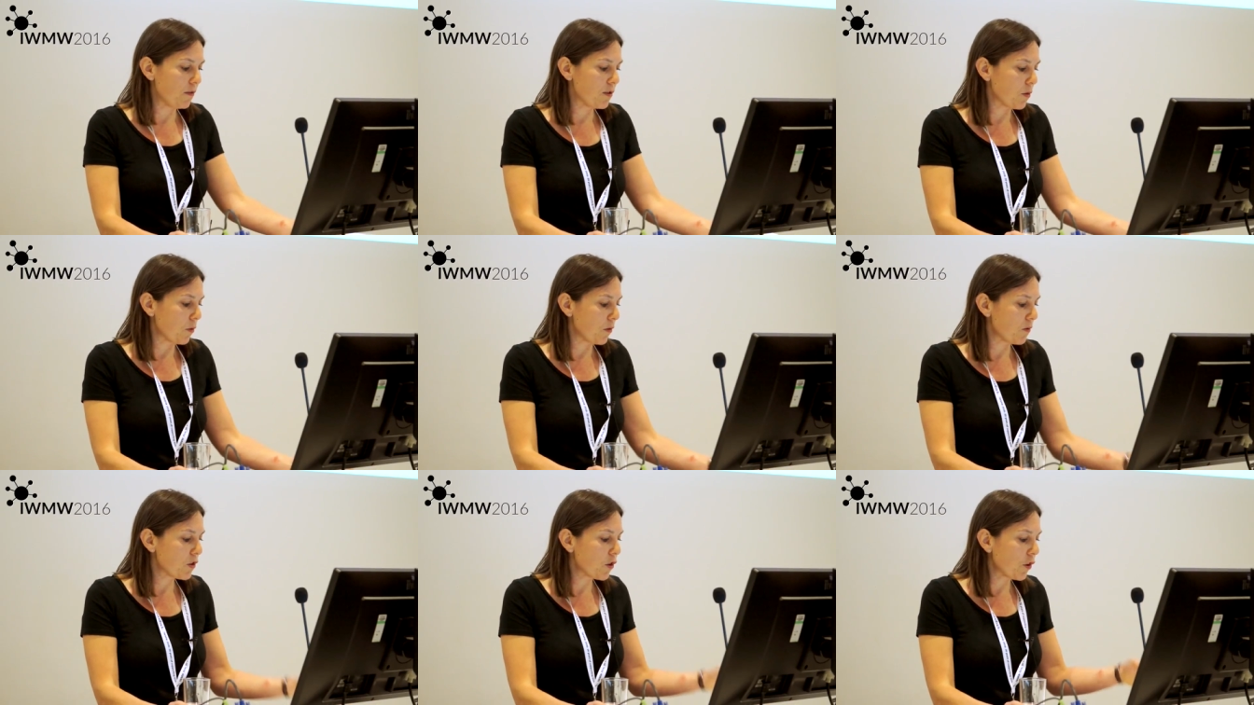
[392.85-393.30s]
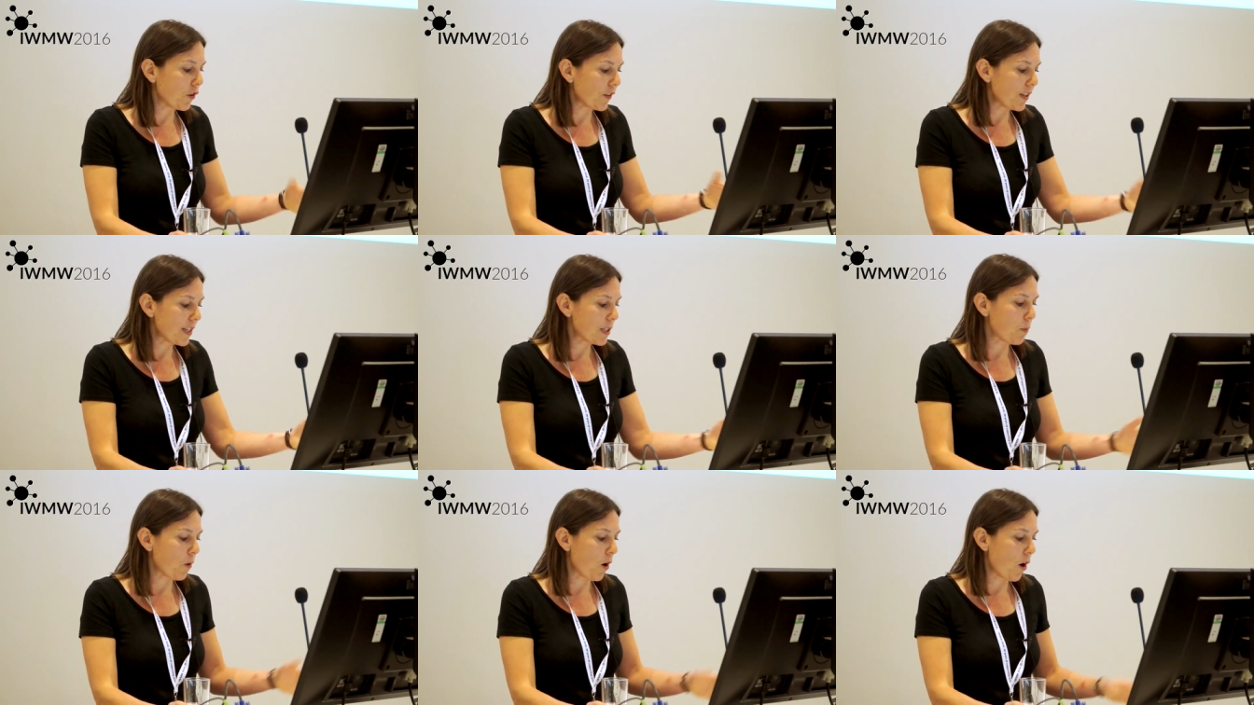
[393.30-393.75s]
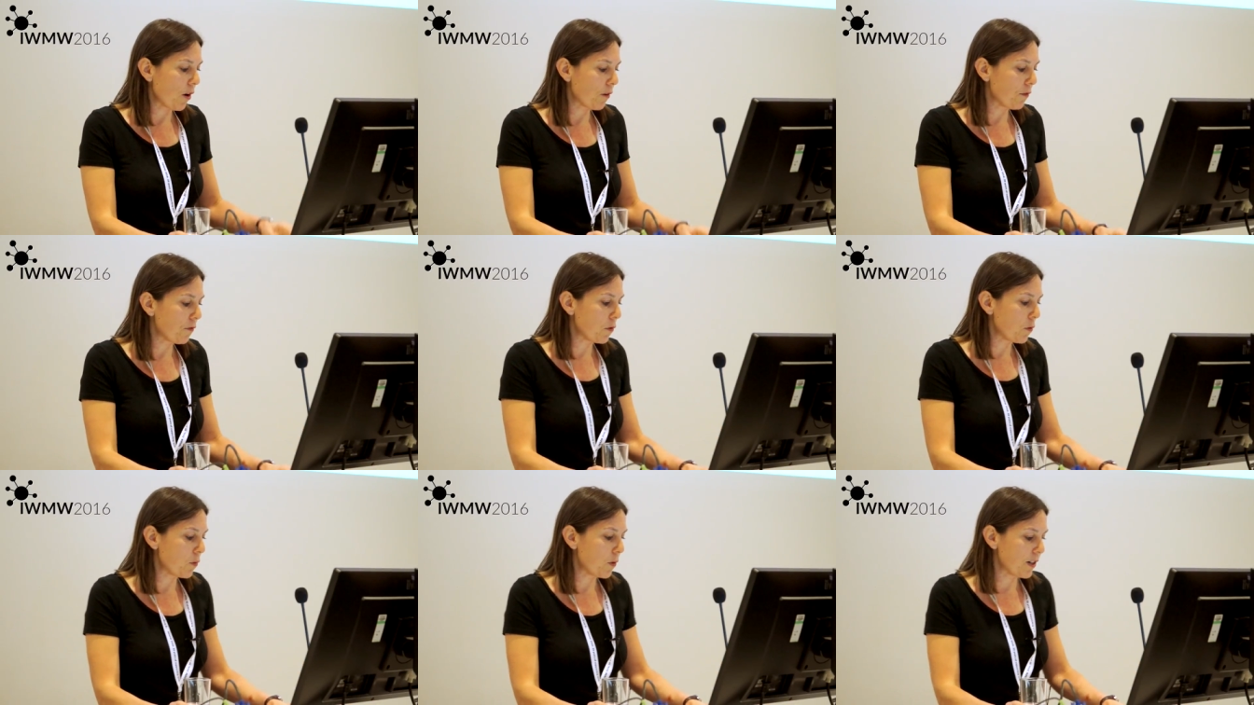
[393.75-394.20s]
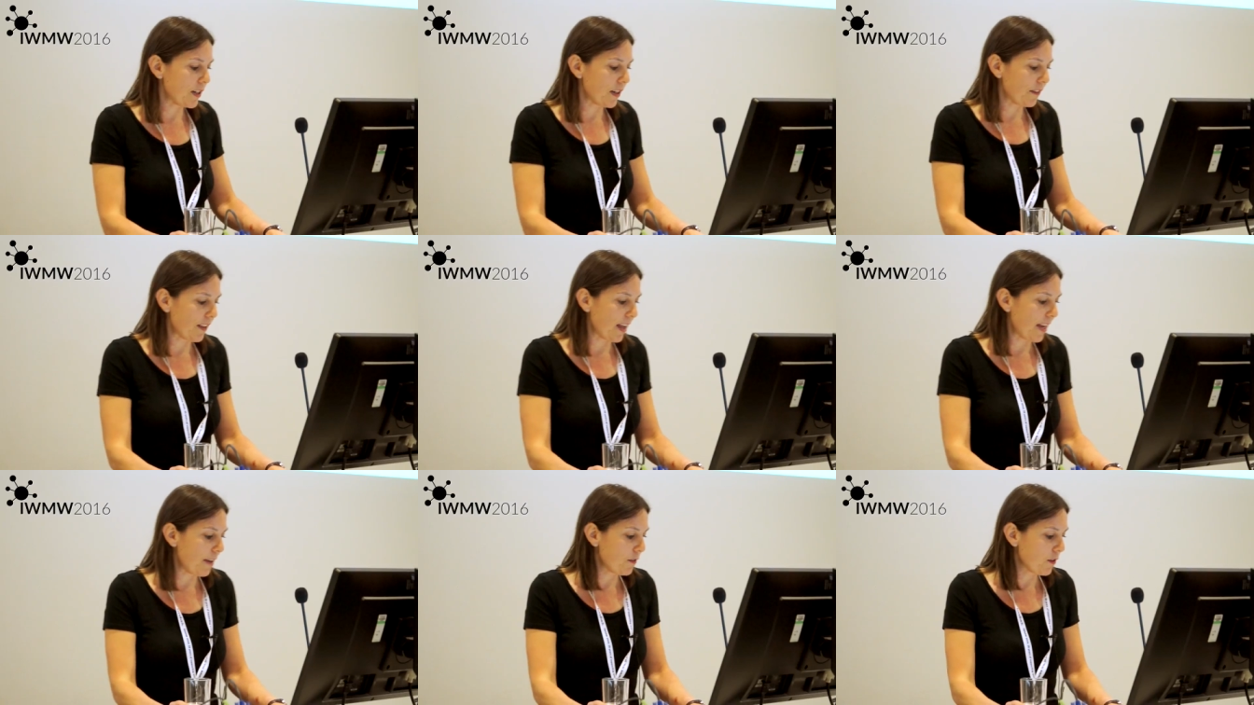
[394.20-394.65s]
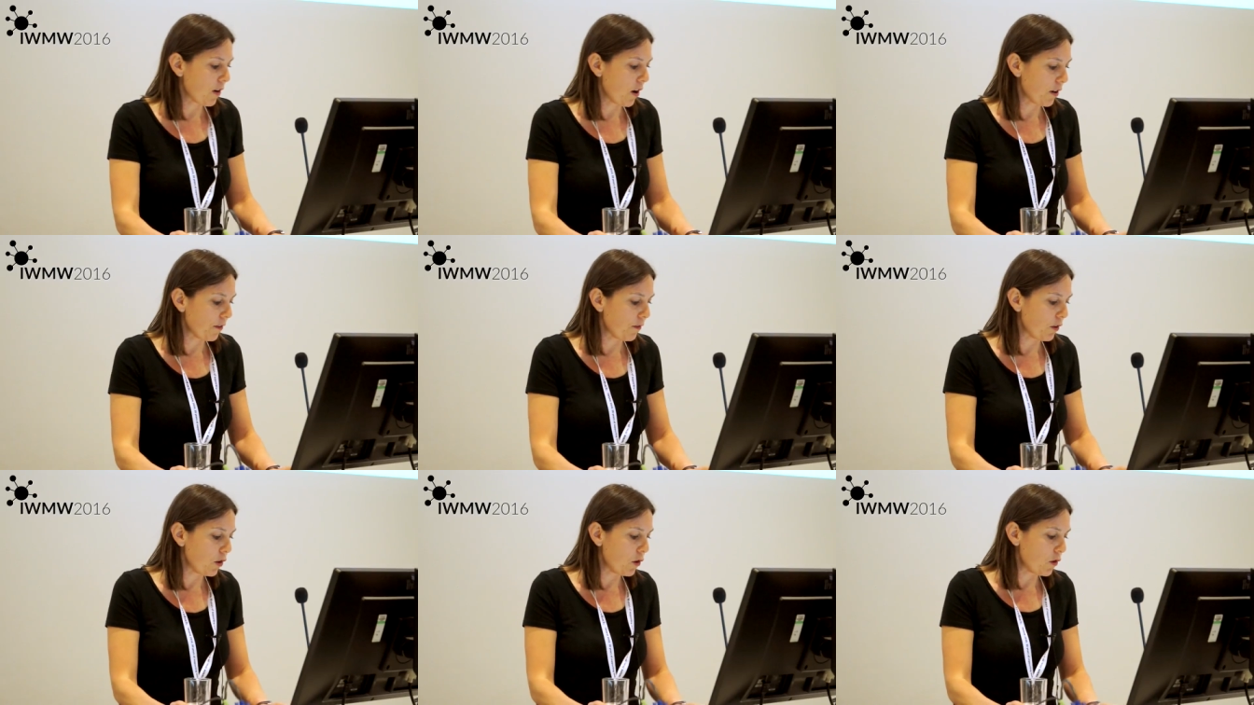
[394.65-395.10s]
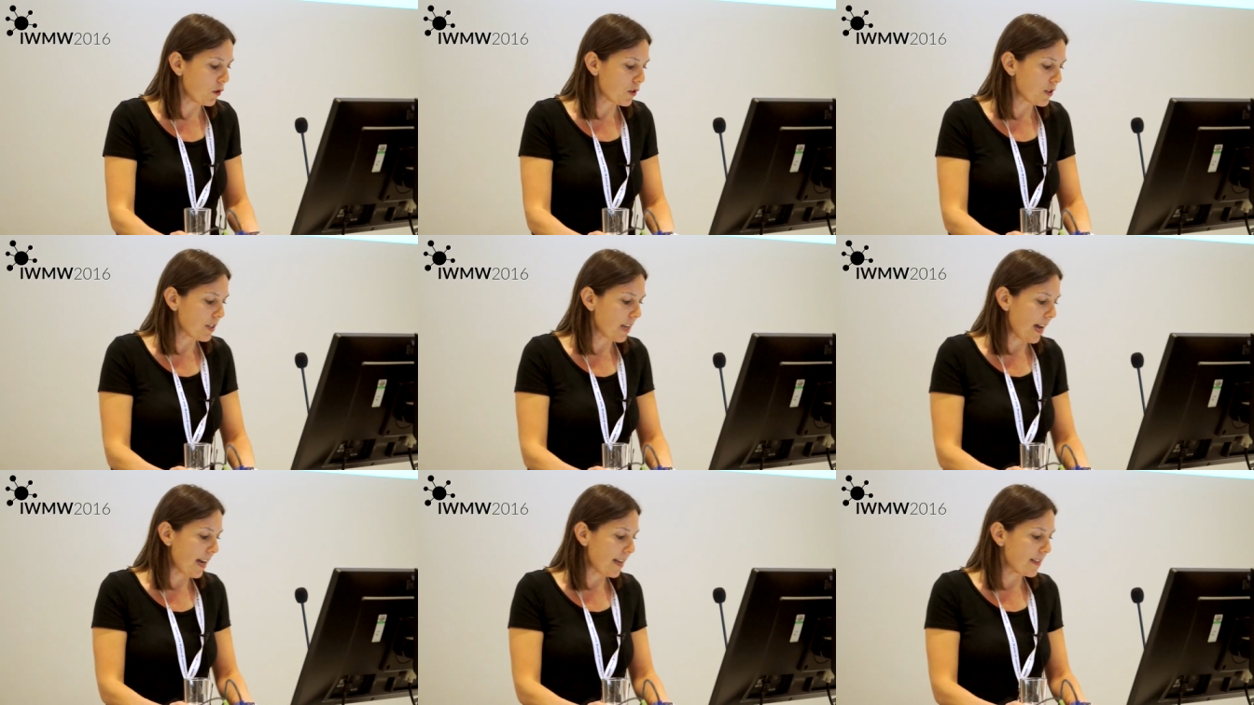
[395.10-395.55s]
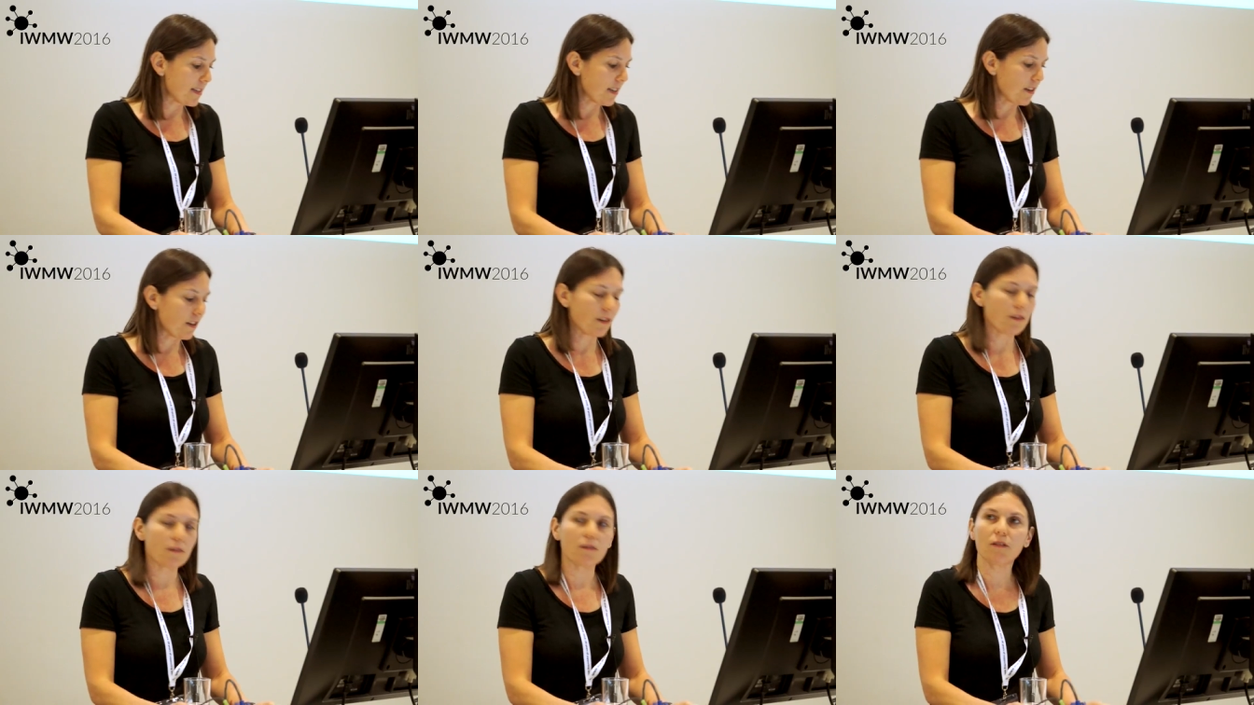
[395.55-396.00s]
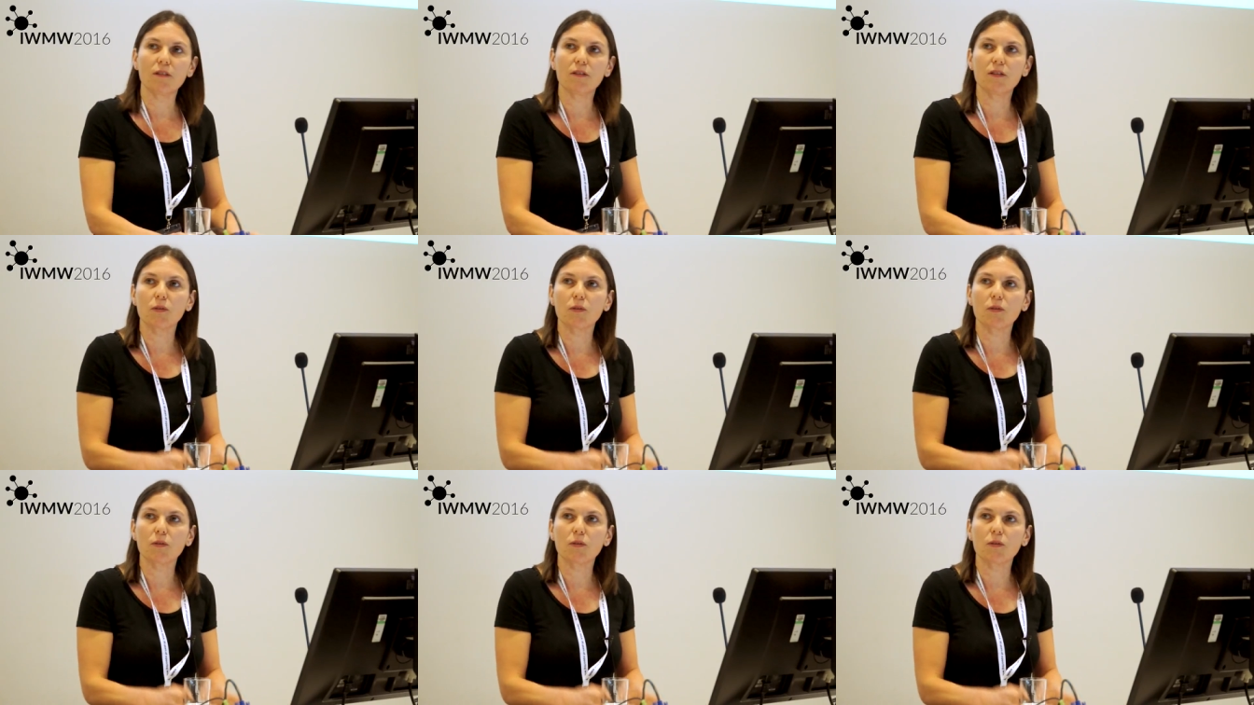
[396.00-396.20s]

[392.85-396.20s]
sort of took this work forward and they've kind of looked at uh,